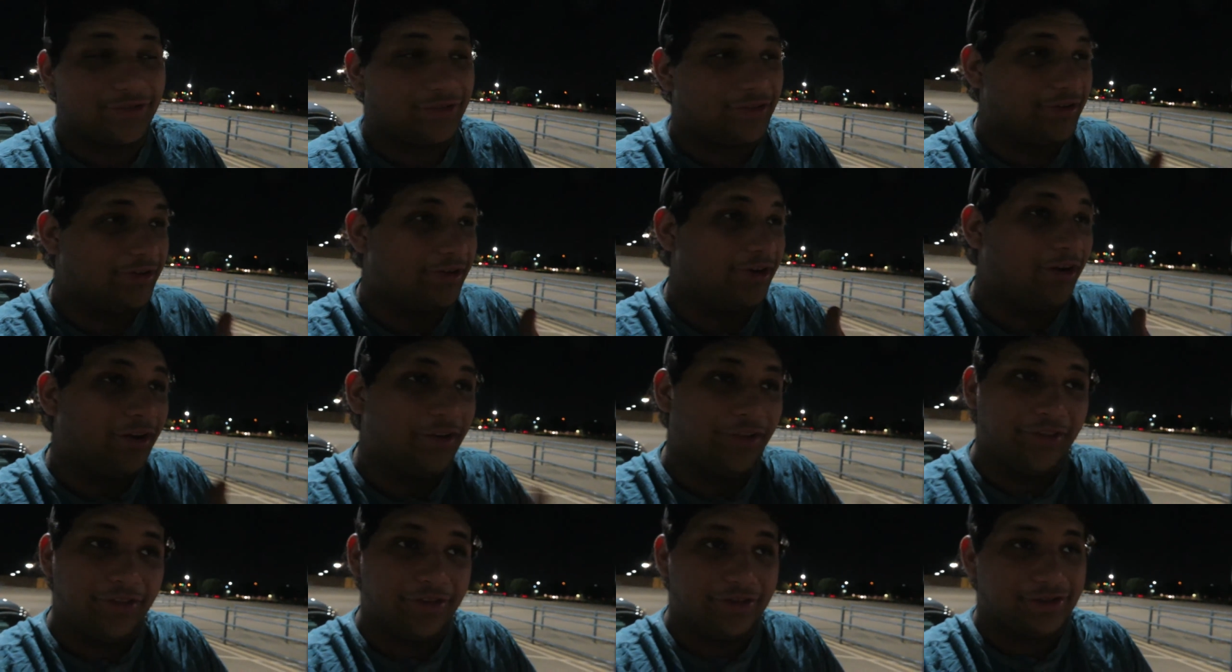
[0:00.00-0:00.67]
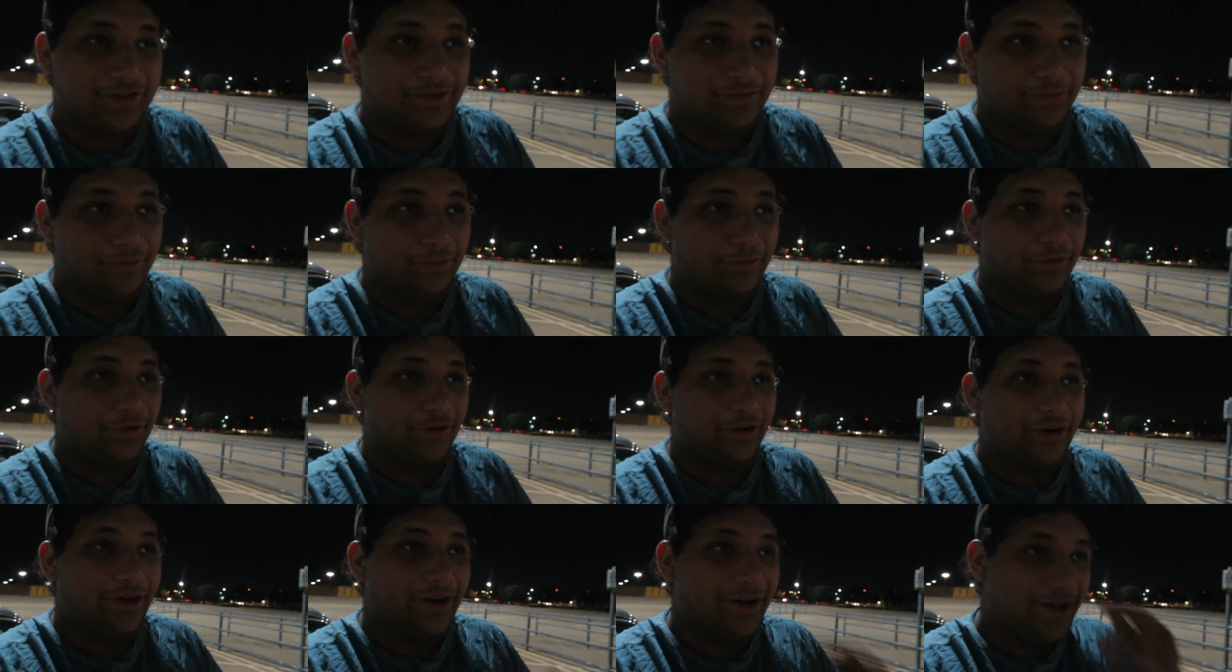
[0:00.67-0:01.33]
for all the
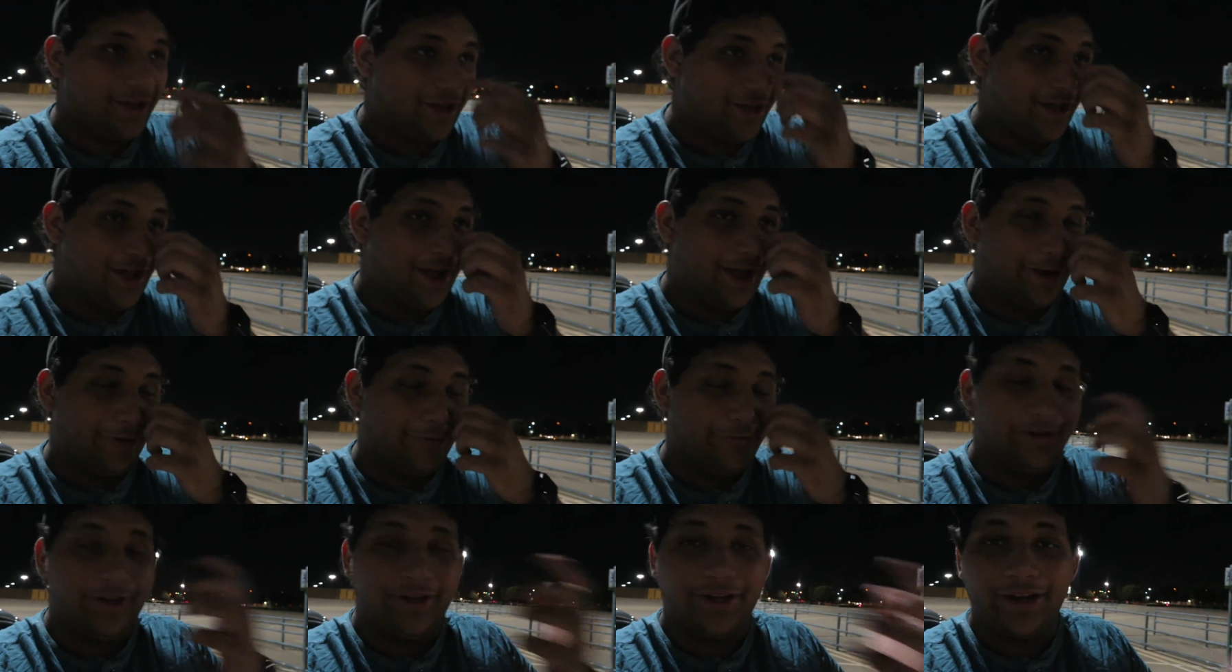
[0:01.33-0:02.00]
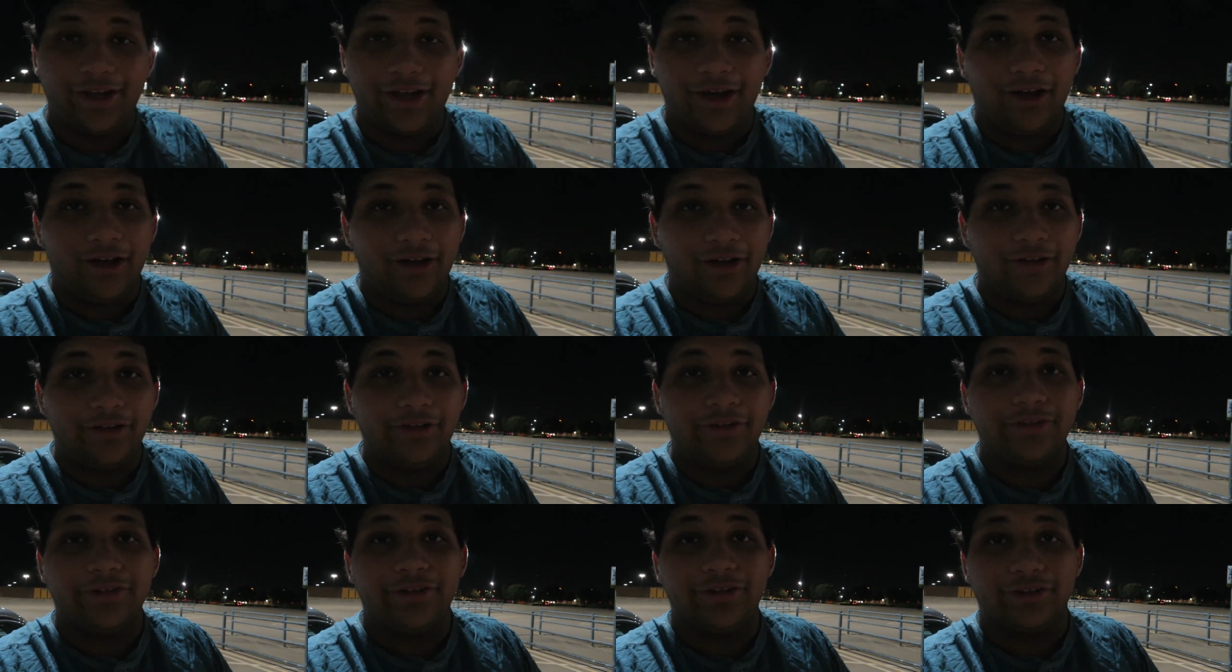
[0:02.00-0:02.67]
support. I read
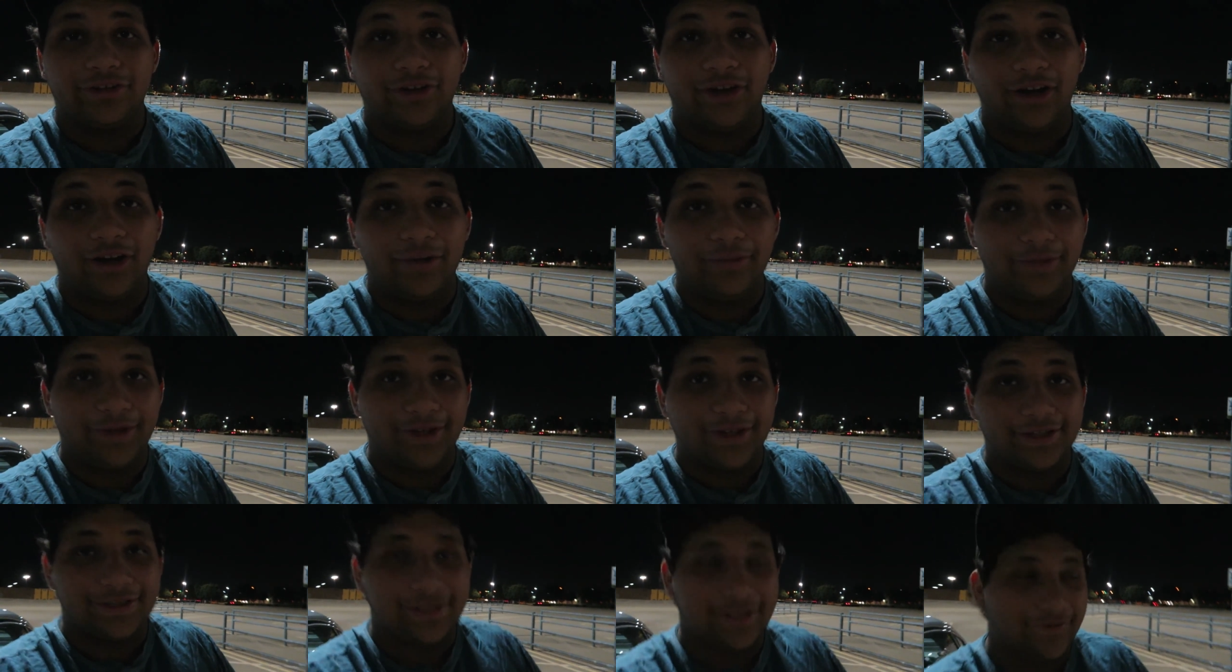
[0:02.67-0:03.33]
all your comments,